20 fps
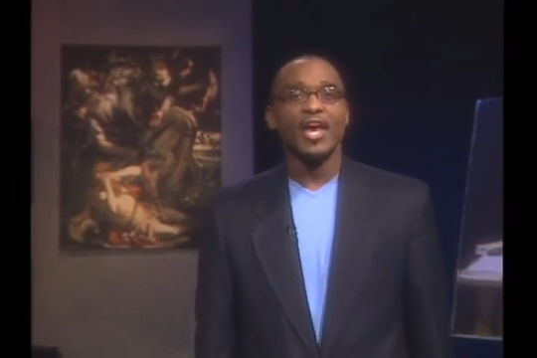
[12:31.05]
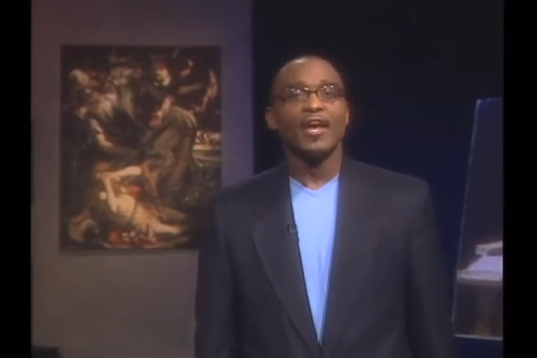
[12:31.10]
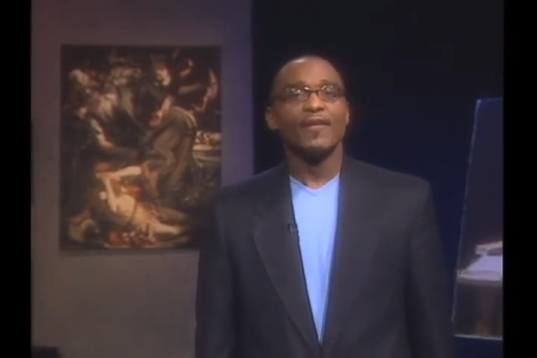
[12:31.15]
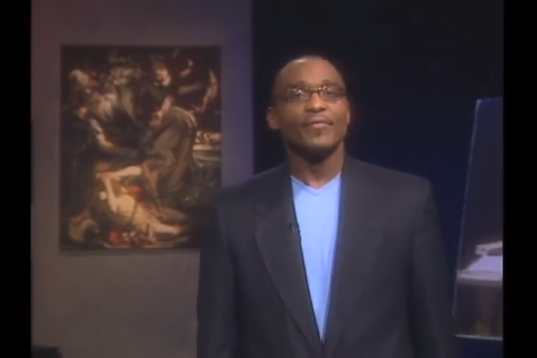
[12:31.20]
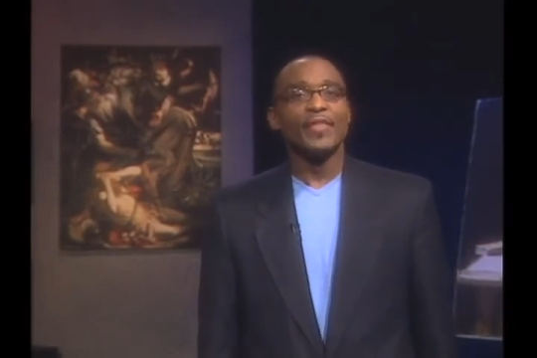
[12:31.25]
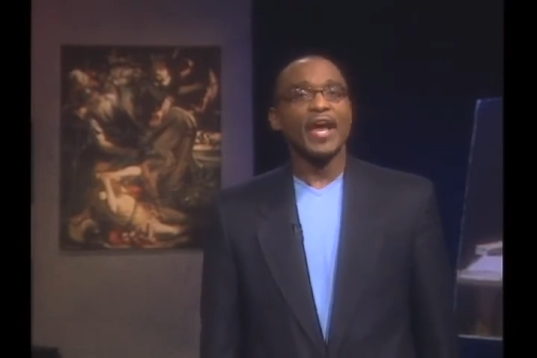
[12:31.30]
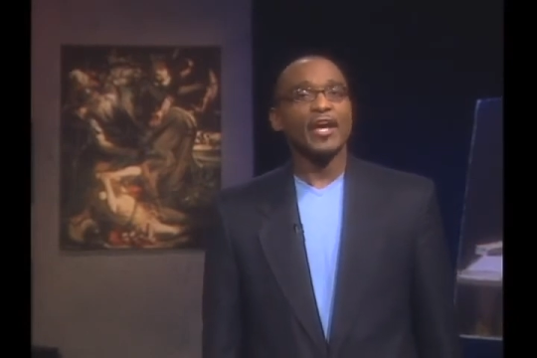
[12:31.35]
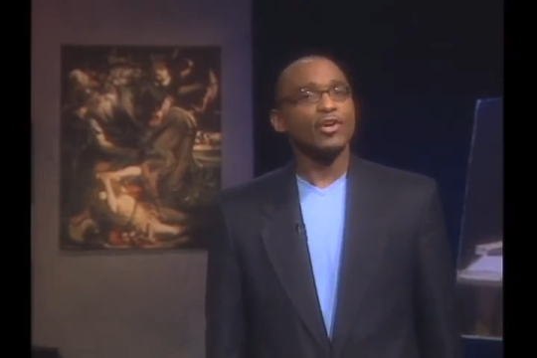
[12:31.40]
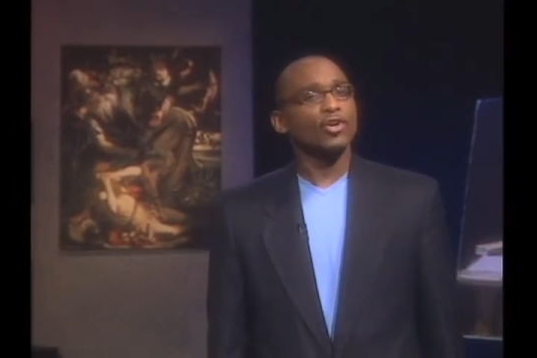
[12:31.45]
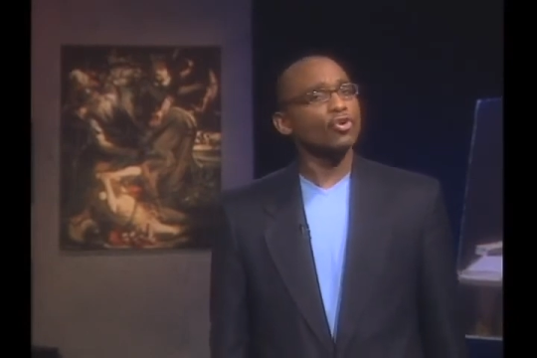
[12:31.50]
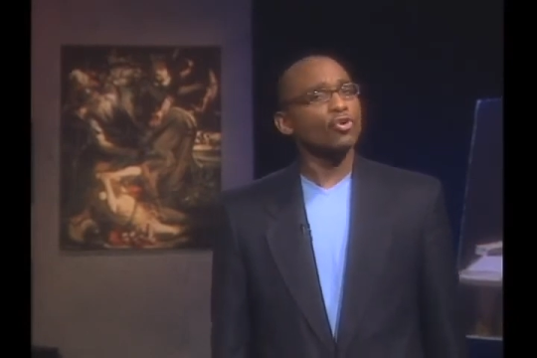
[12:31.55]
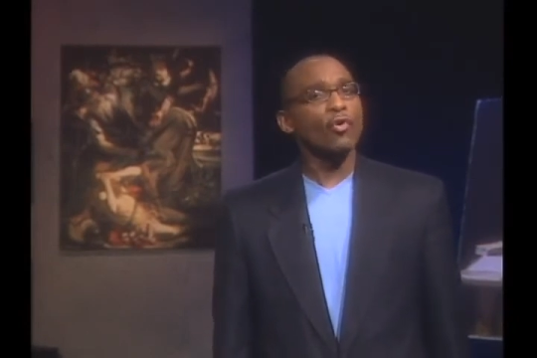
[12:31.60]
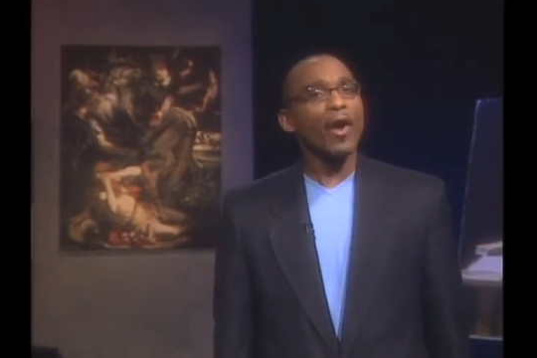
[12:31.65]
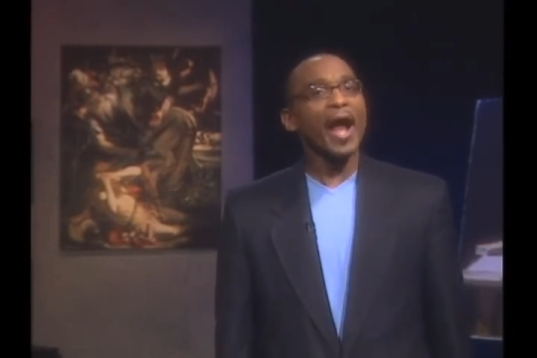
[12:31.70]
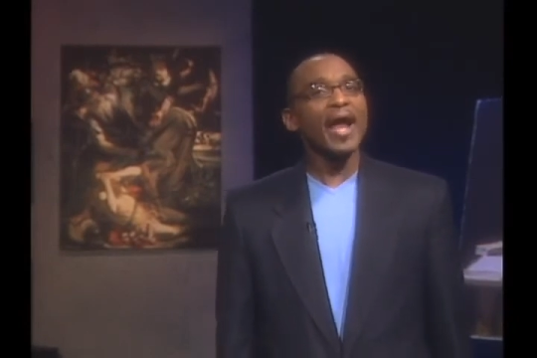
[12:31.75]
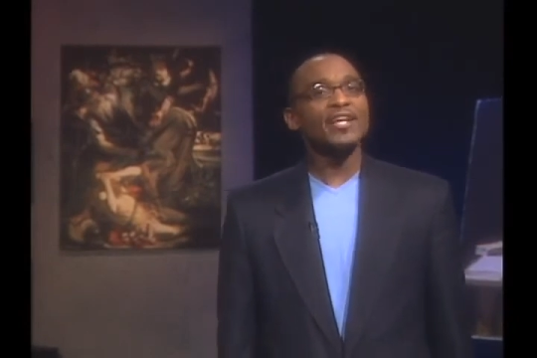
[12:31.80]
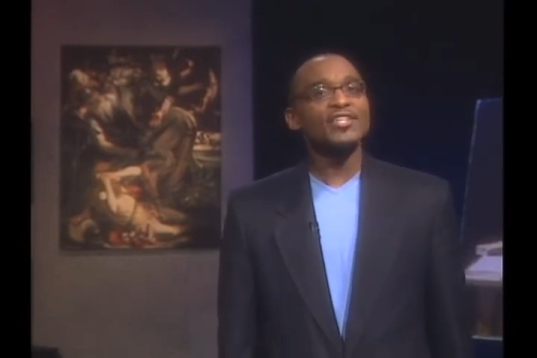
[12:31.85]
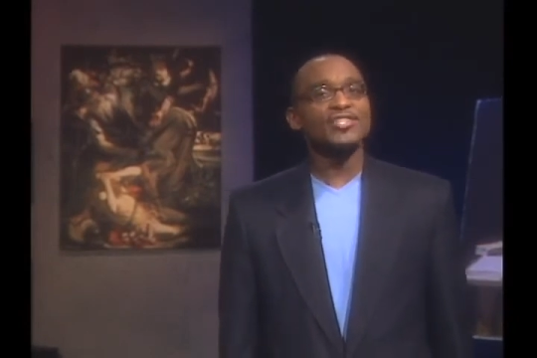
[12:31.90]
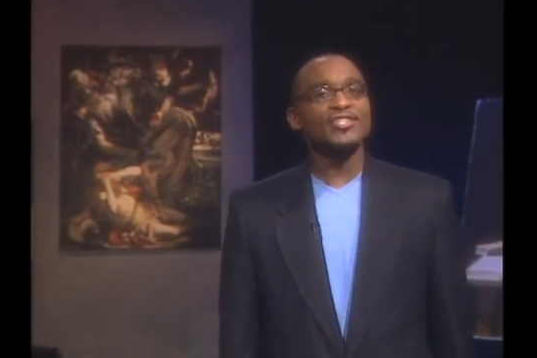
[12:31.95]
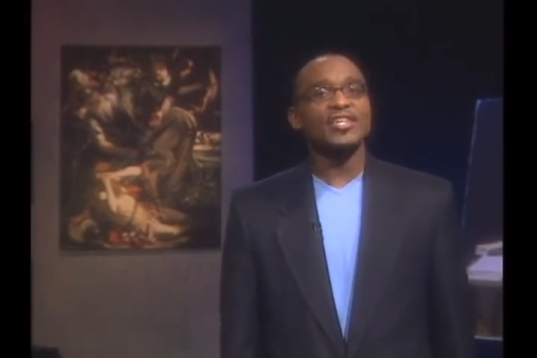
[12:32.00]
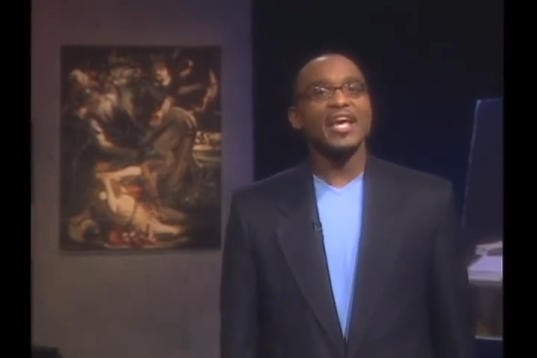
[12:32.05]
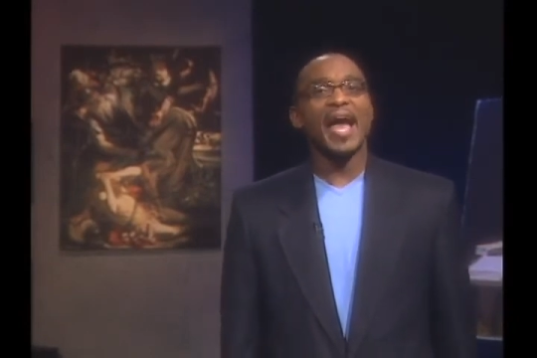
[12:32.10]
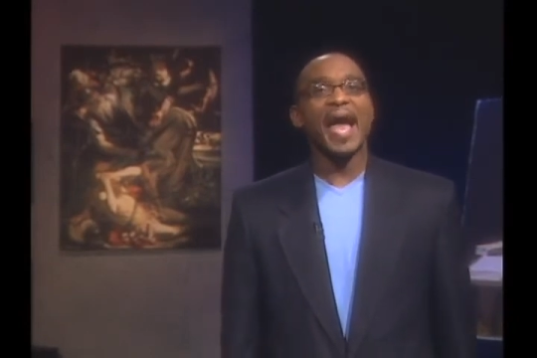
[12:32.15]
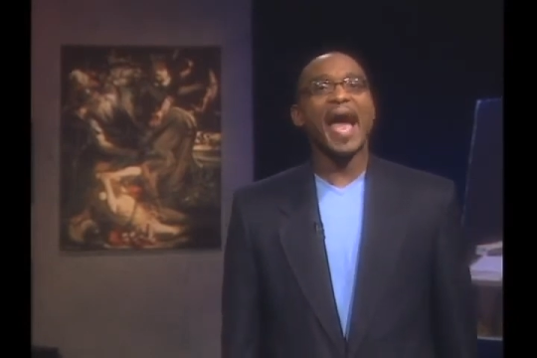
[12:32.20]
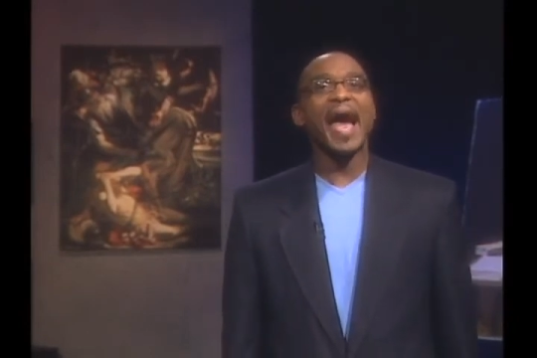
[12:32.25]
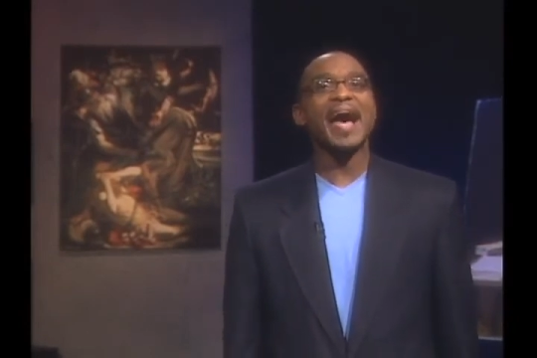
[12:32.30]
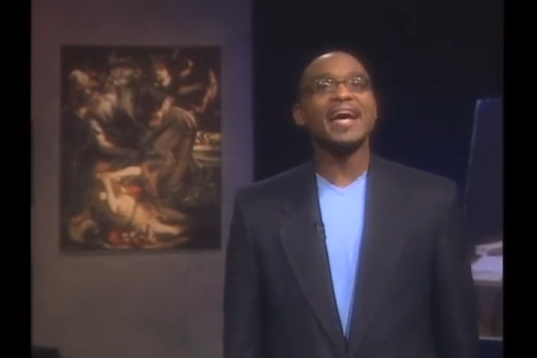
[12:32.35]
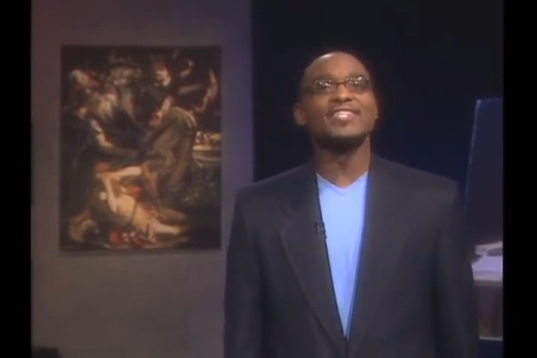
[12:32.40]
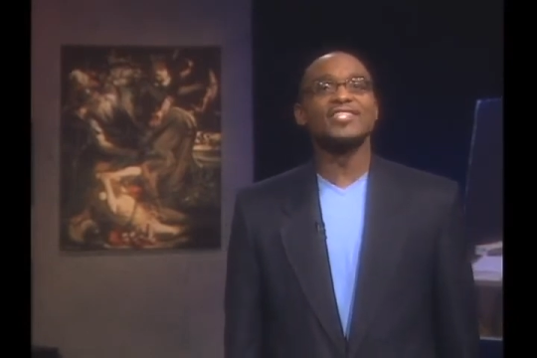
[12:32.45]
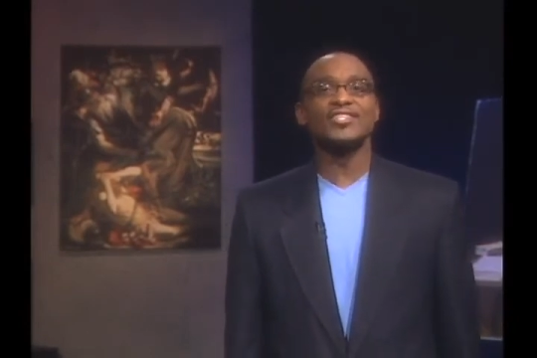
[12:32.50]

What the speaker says: that Christ has